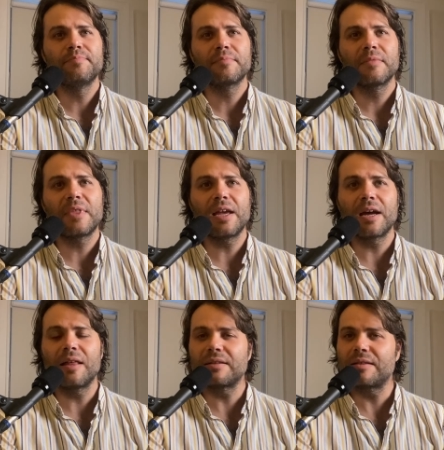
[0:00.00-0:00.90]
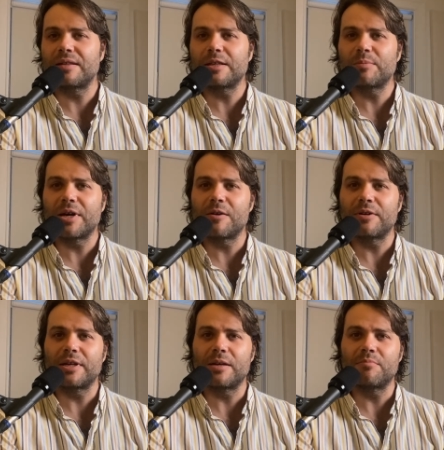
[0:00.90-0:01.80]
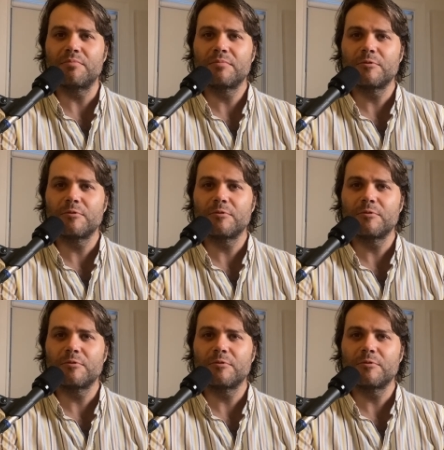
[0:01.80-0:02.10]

thing I like to think about when I'm